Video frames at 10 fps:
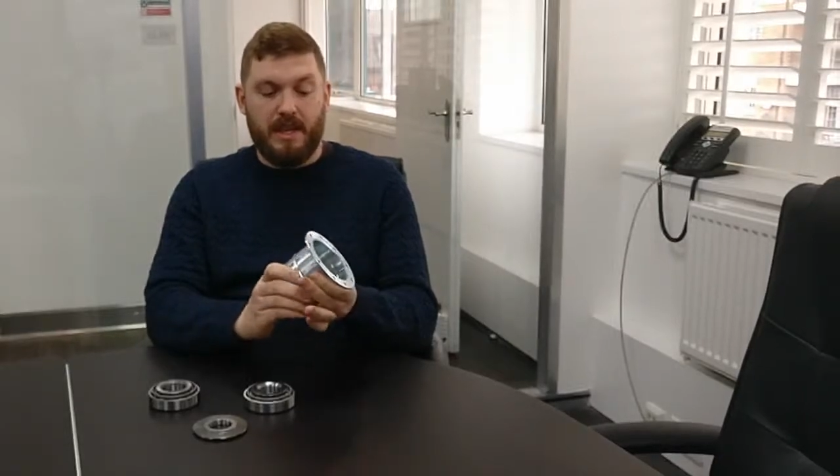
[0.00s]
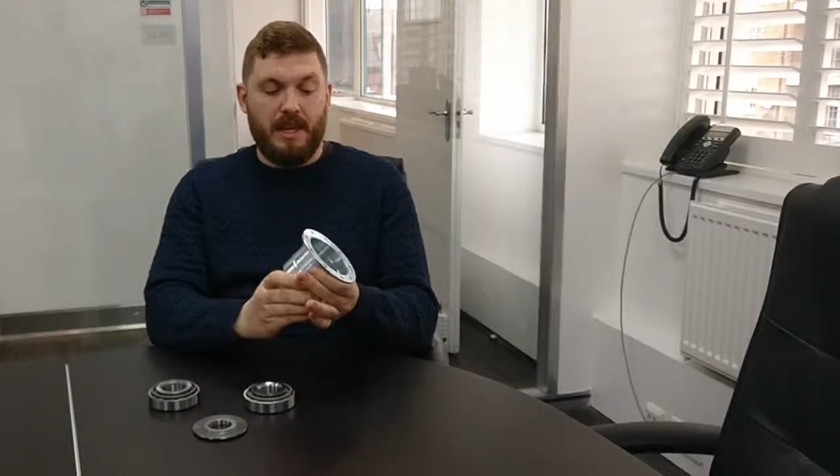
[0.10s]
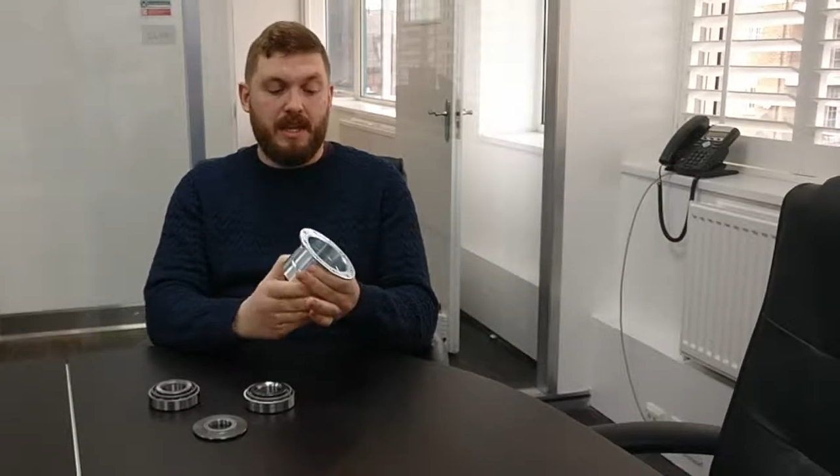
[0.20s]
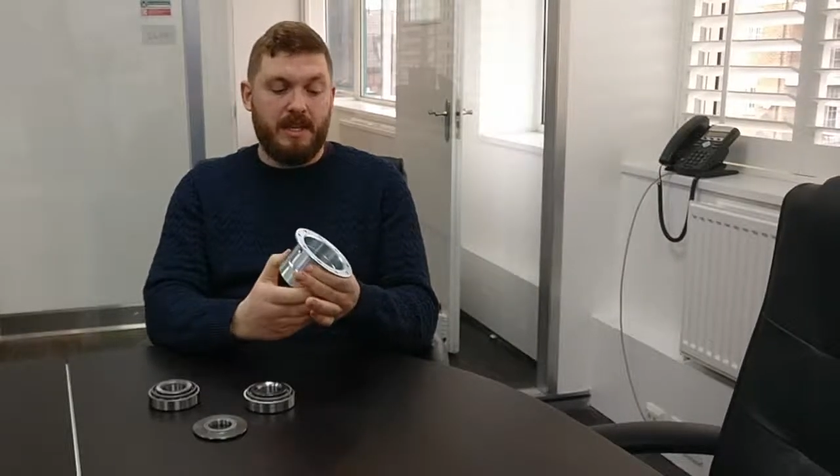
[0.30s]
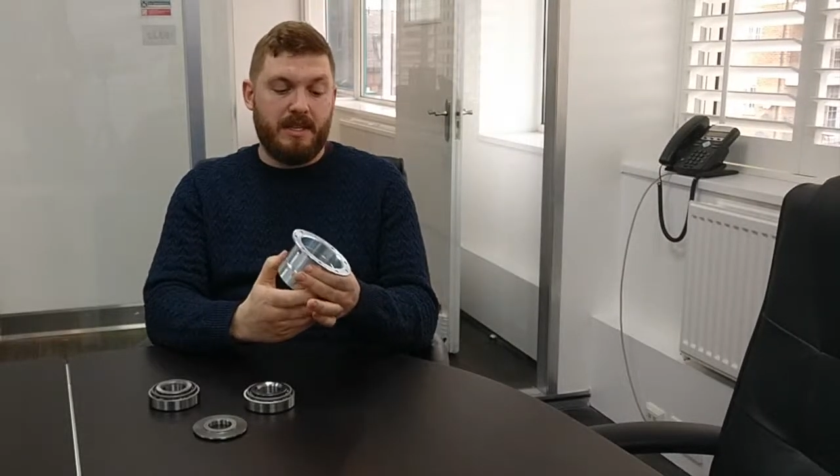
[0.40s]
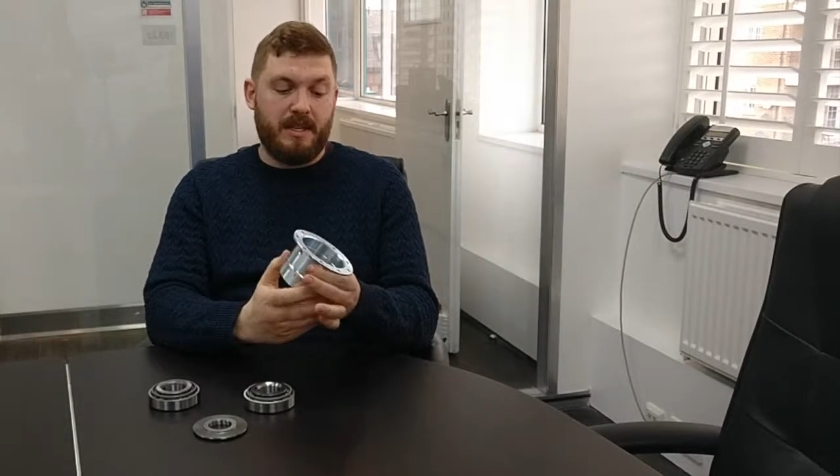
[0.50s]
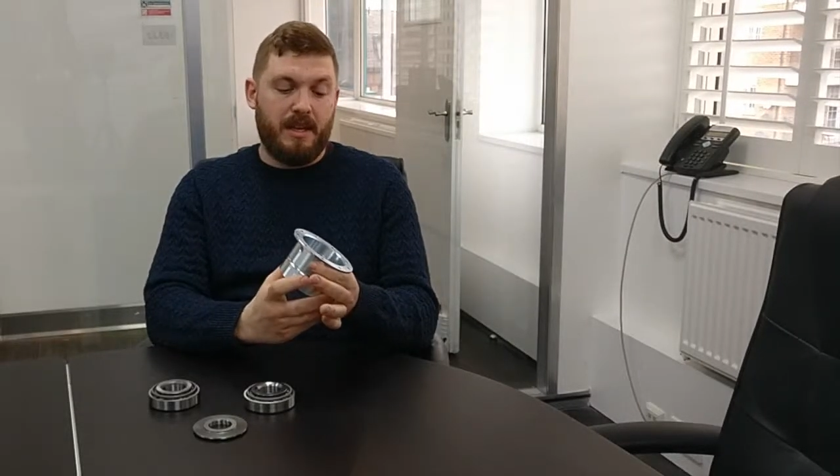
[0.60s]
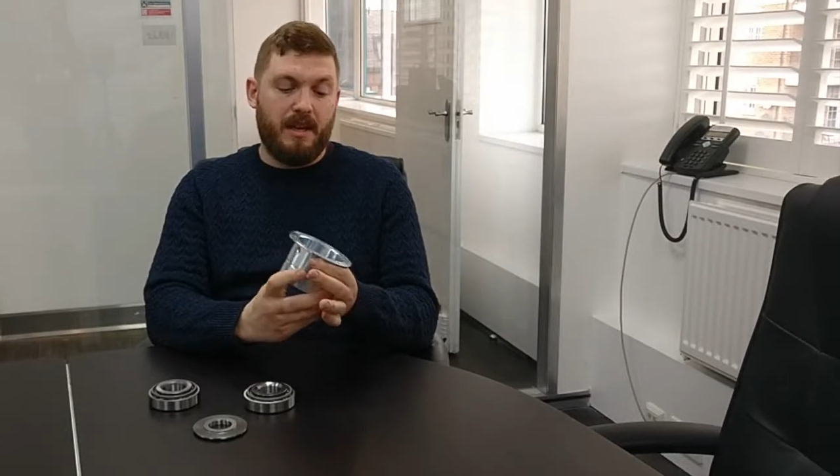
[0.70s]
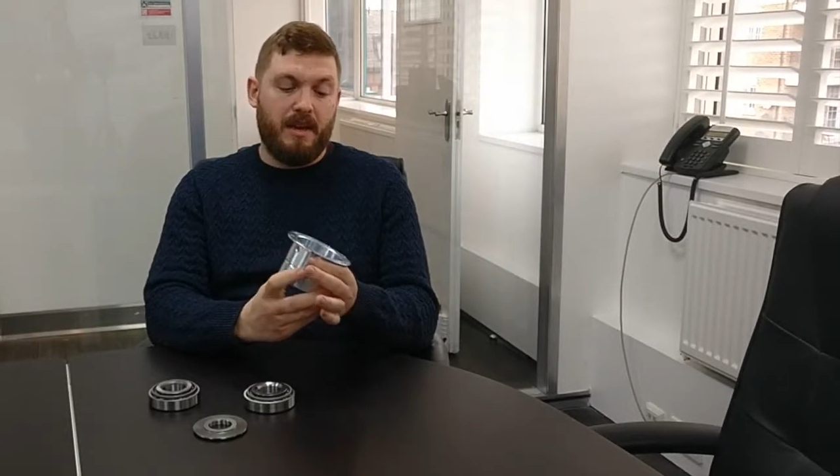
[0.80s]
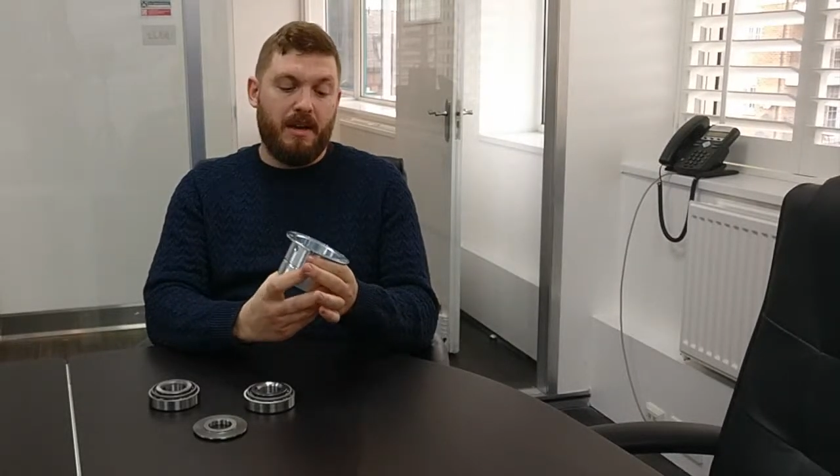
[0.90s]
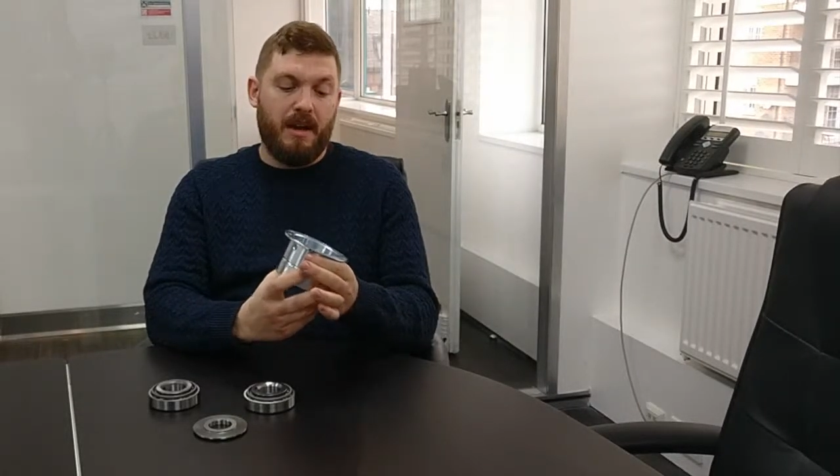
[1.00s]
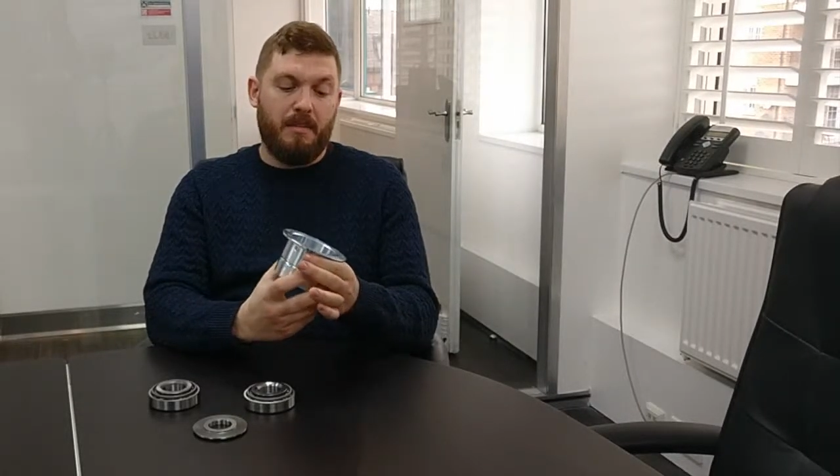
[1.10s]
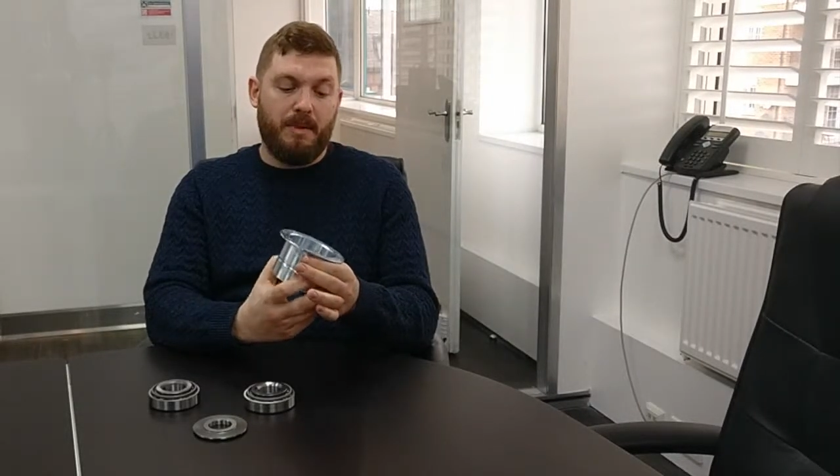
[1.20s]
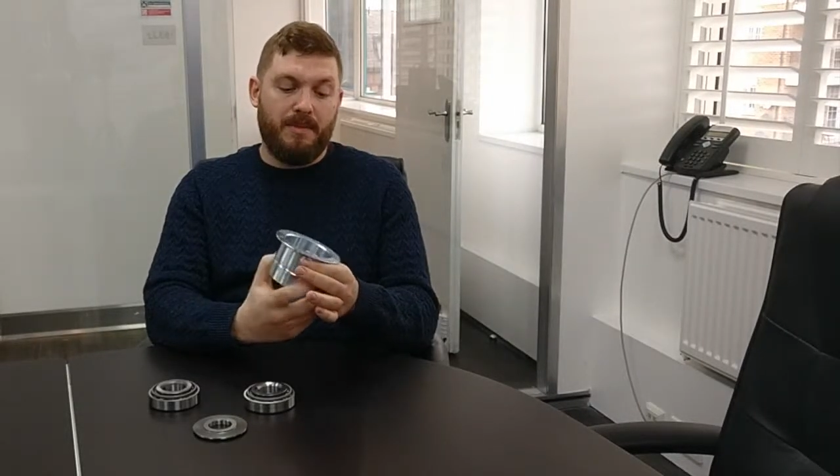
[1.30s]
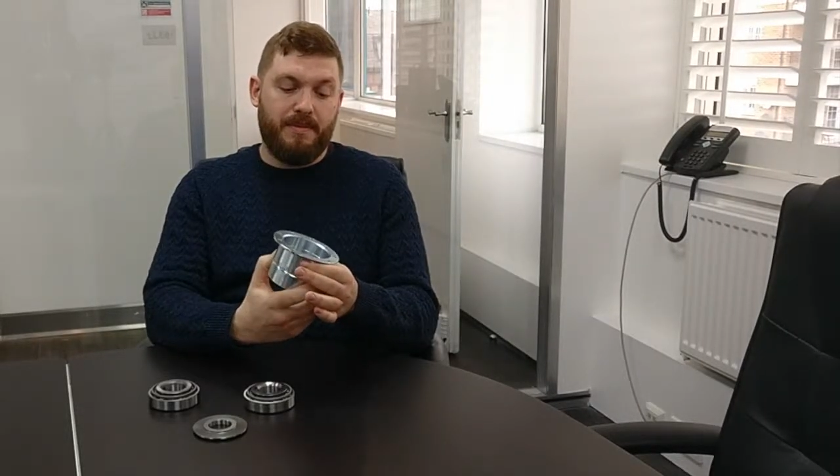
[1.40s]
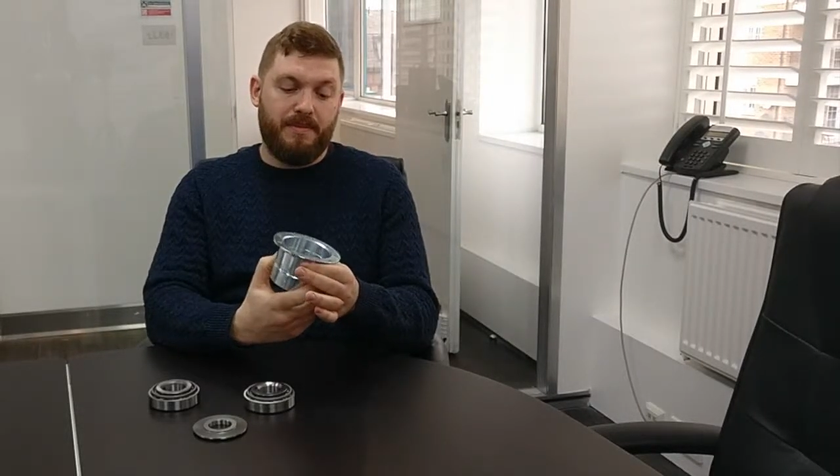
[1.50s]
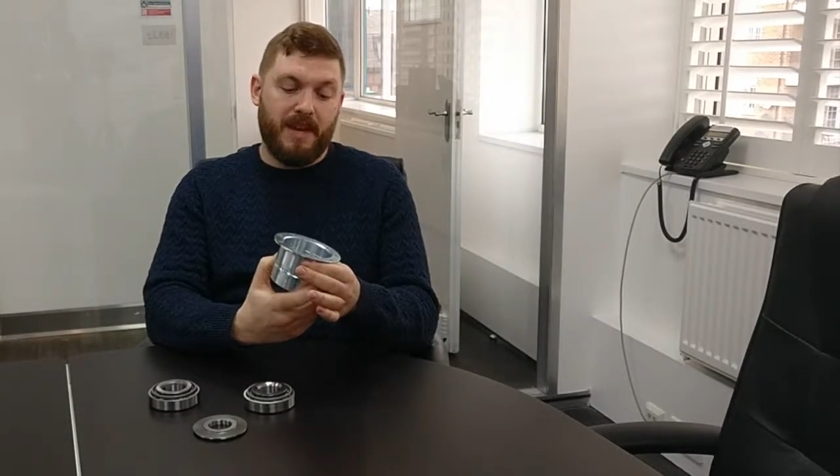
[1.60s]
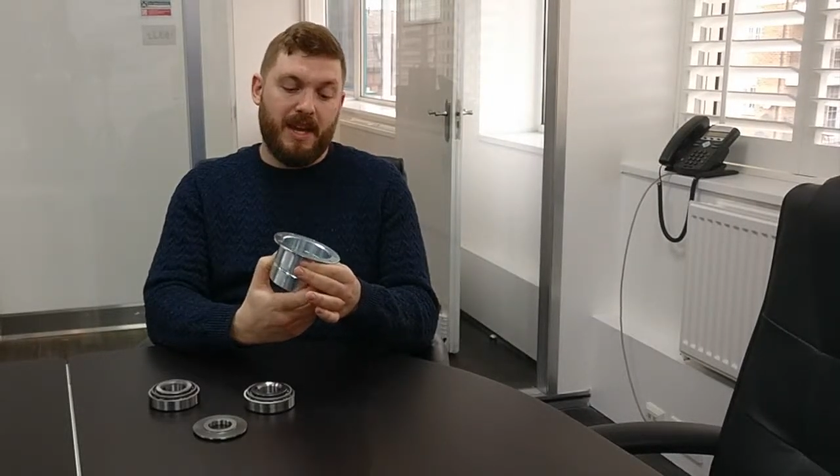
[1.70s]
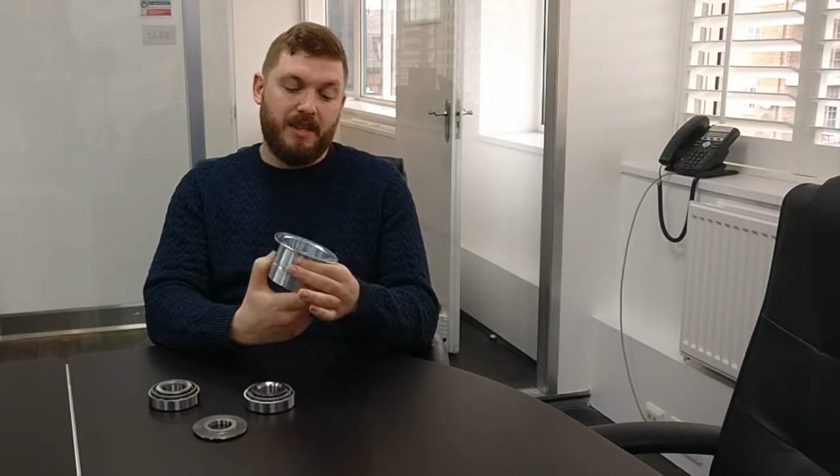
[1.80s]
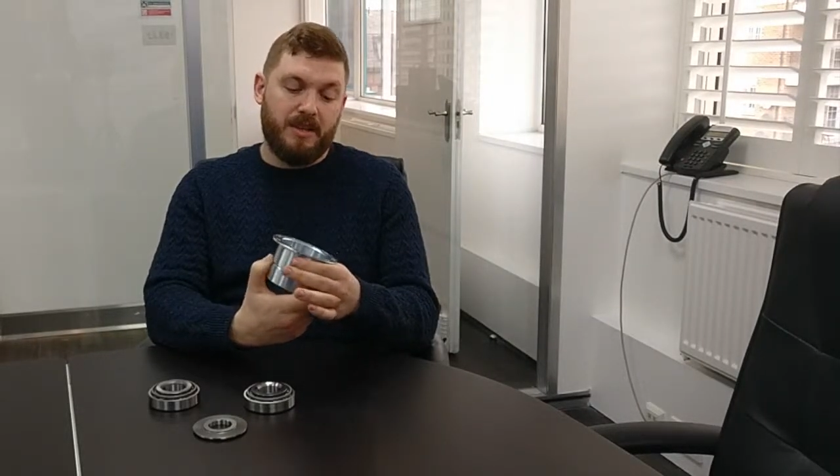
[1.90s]
is a
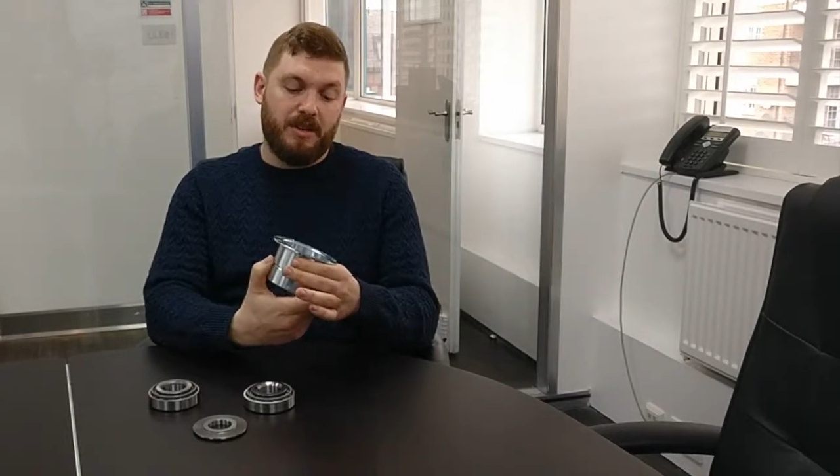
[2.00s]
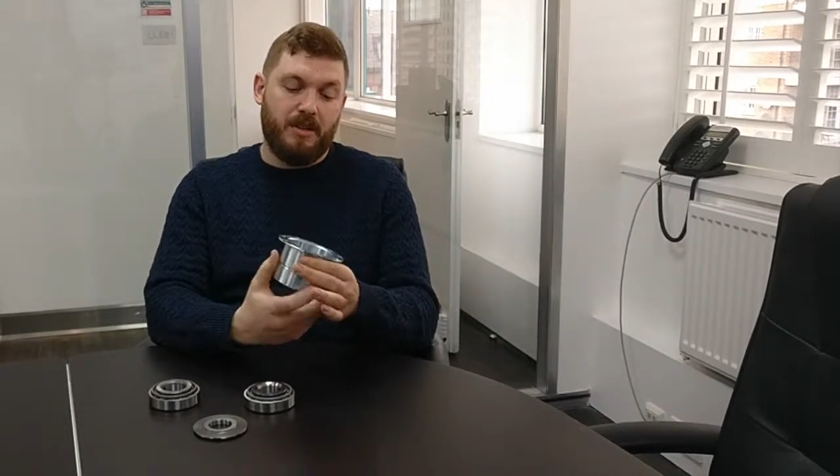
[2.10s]
modification that